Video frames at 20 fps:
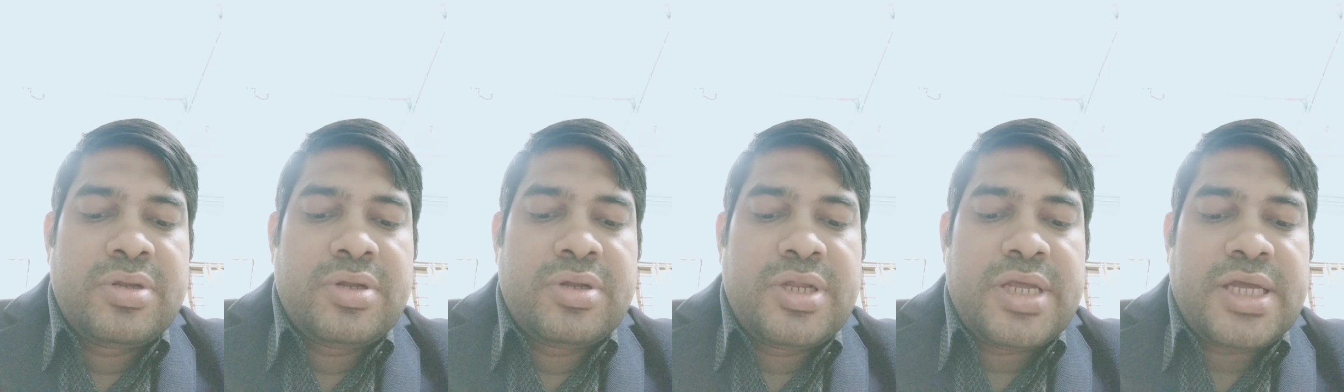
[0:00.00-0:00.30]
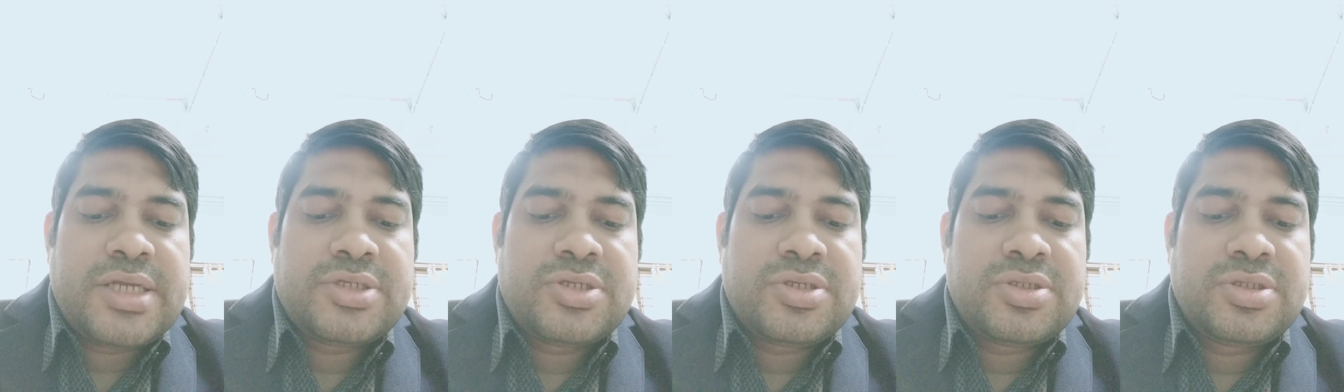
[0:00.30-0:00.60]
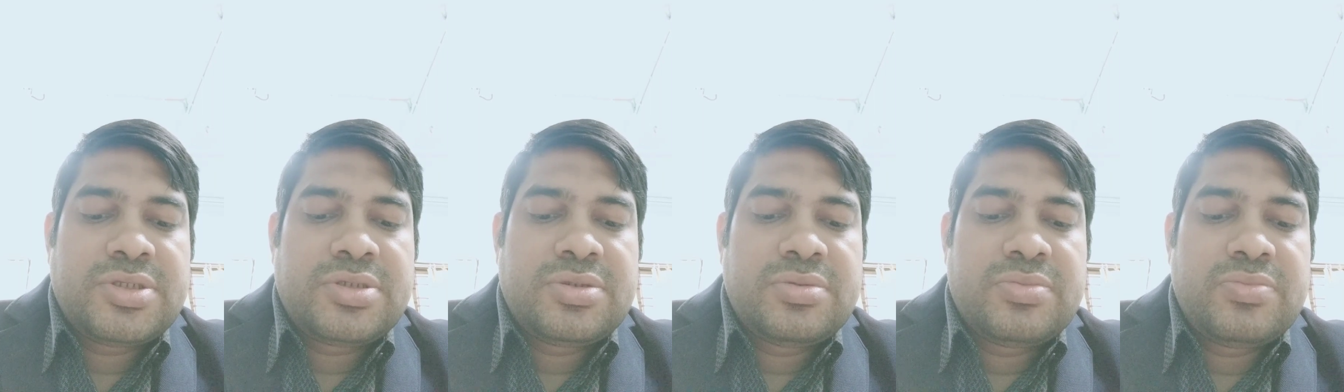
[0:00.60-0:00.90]
Reactions
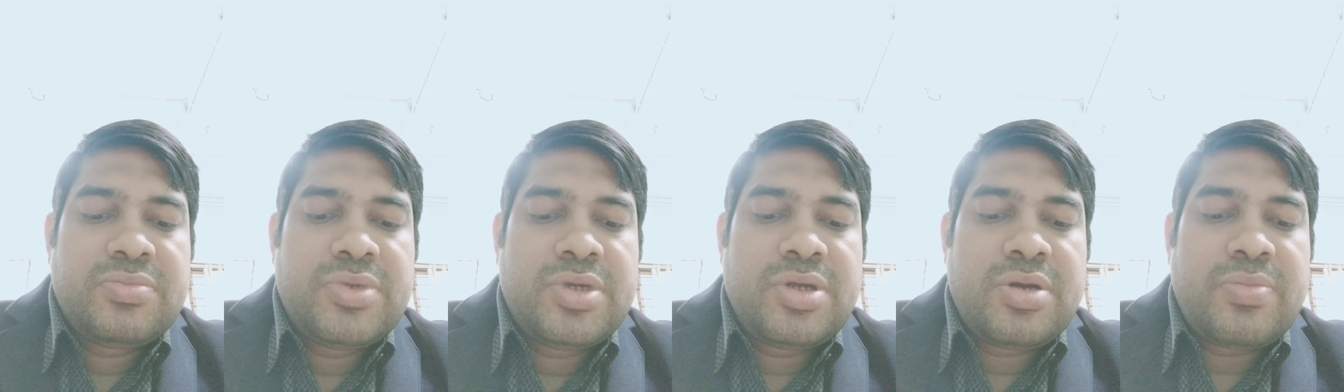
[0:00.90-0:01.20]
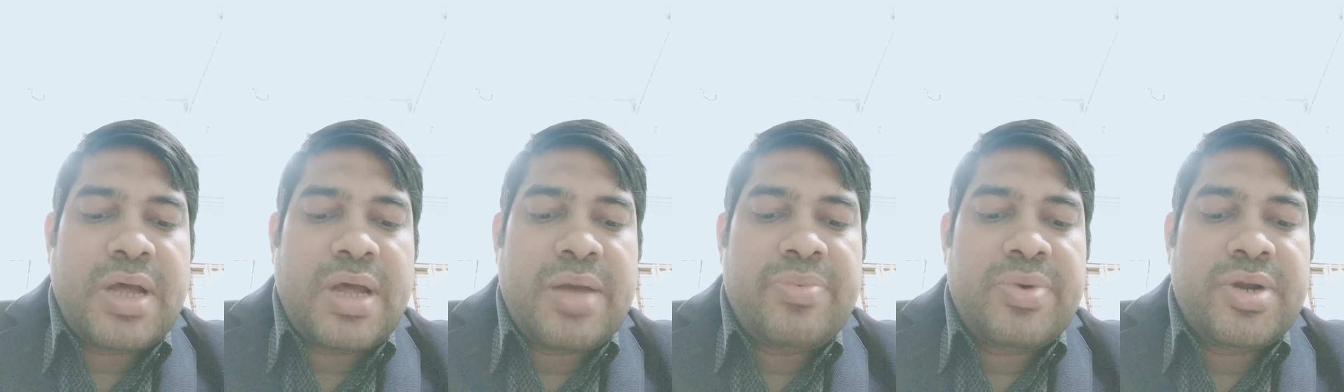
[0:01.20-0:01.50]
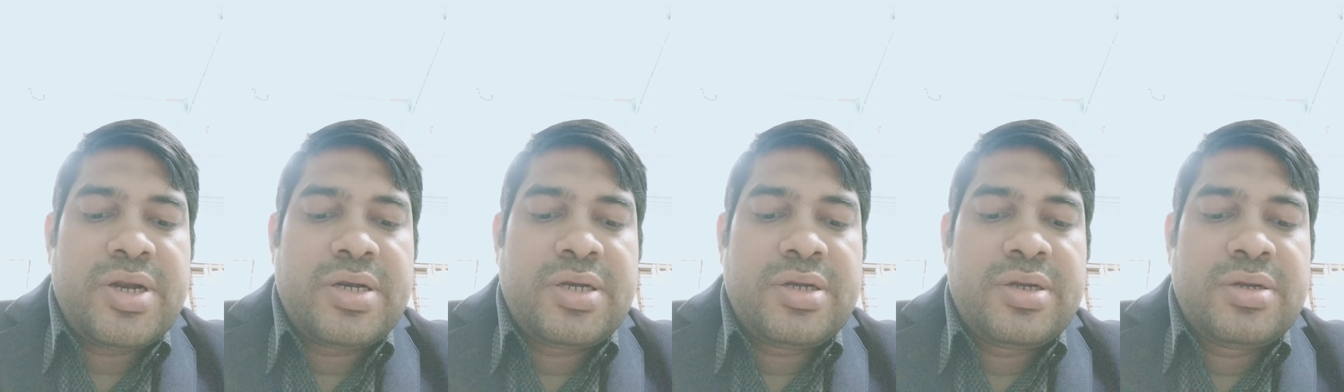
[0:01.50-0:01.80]
become
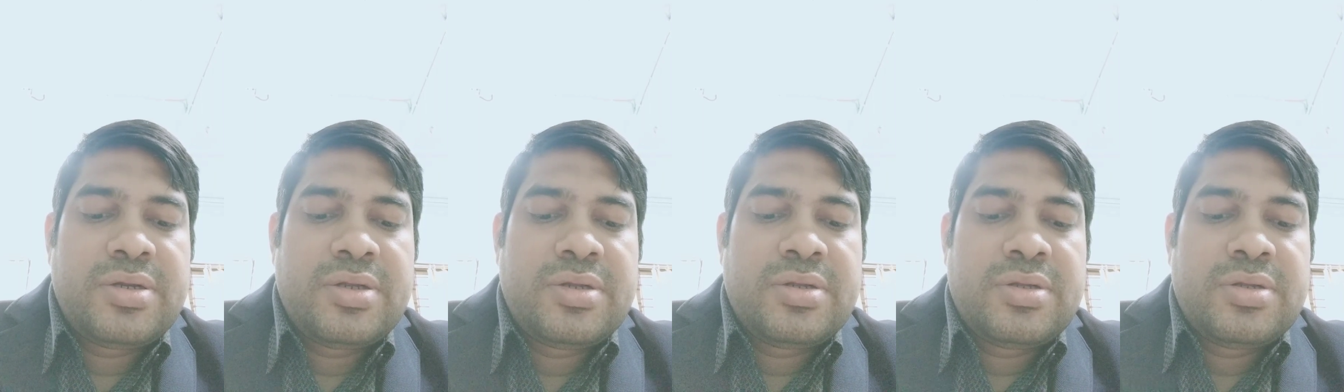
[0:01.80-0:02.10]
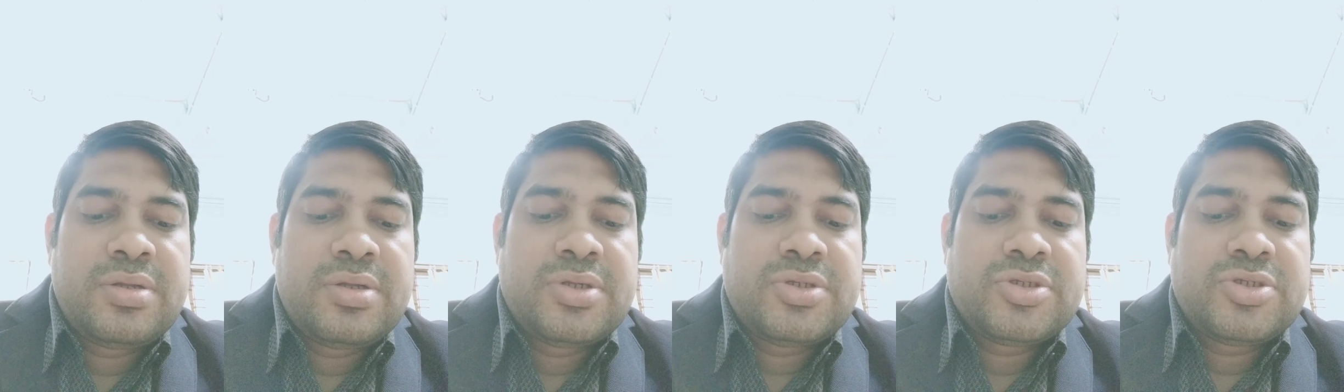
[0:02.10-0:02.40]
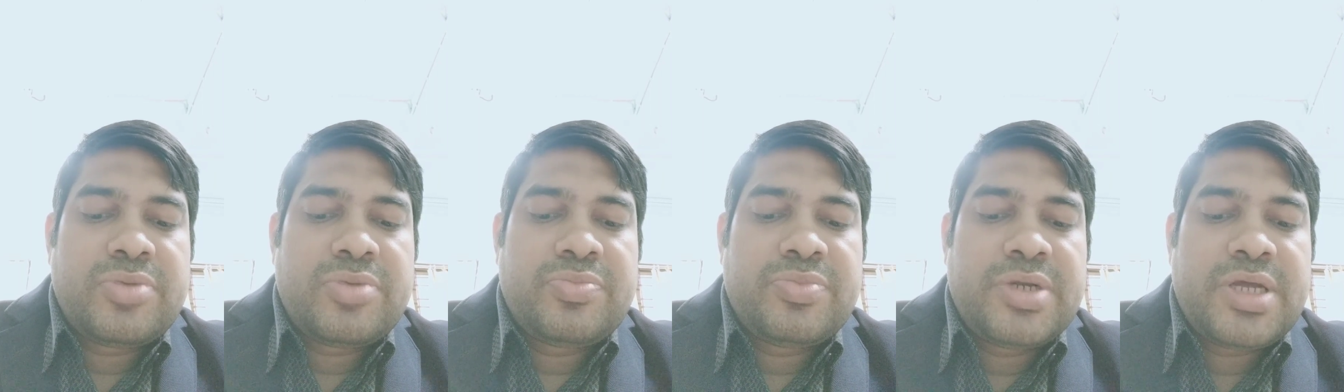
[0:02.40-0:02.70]
apparent
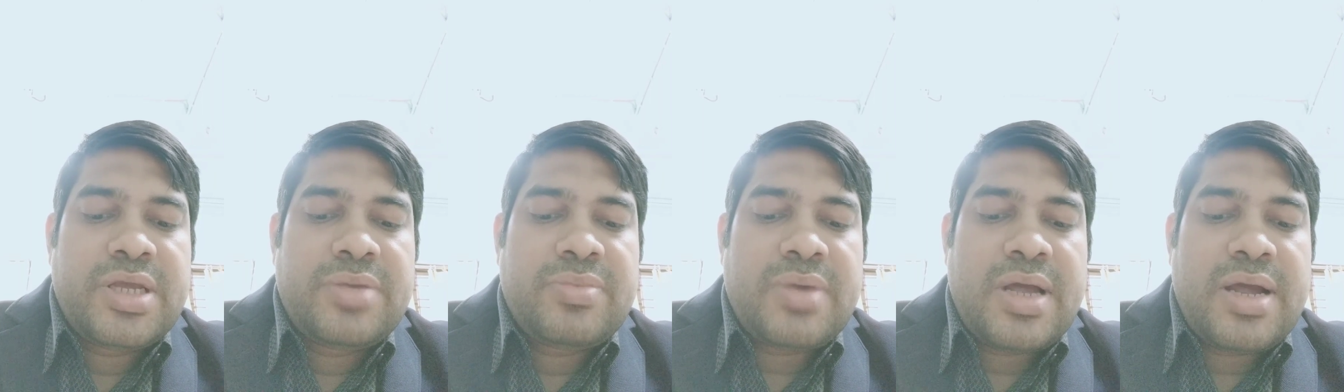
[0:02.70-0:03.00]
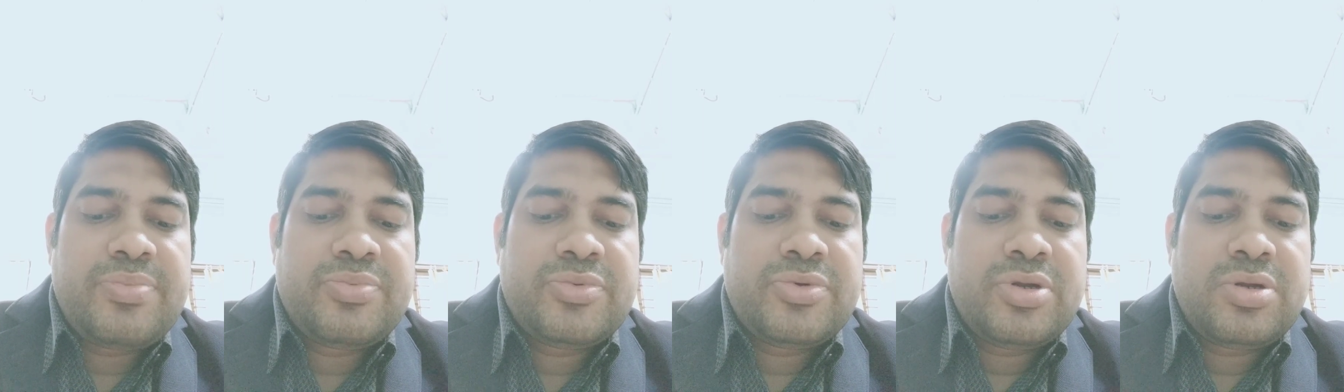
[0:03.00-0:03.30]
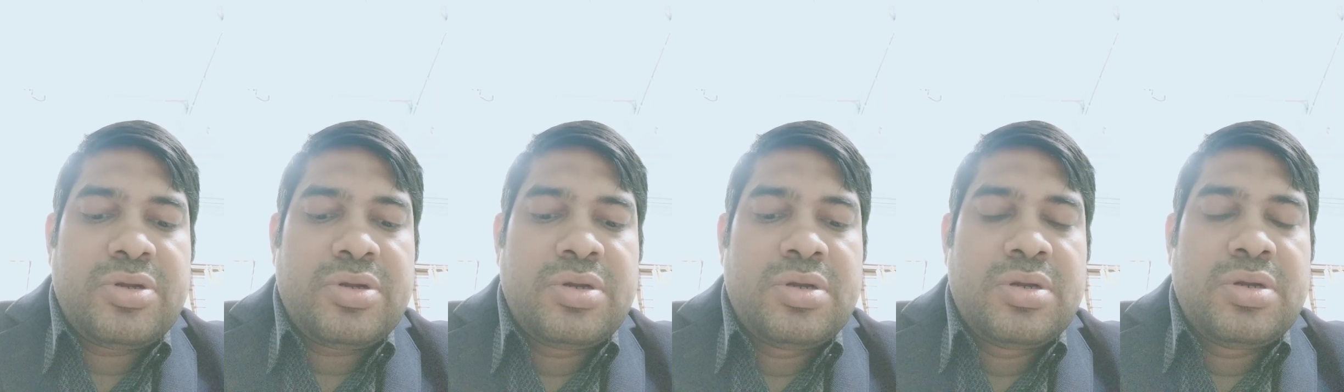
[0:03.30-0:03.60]
sometime after